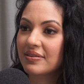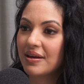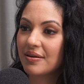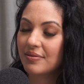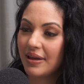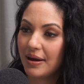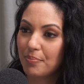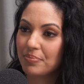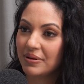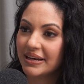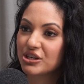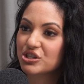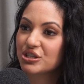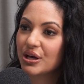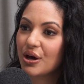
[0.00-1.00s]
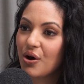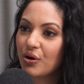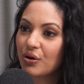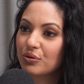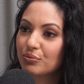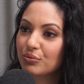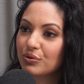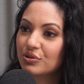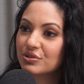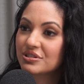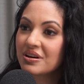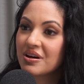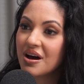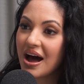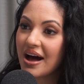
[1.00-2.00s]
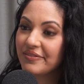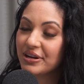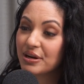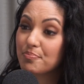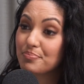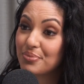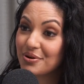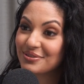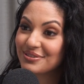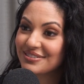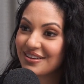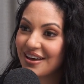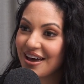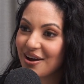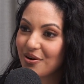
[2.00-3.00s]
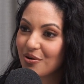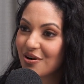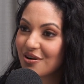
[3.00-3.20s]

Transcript: they like bleach their own roots and then it burns the hair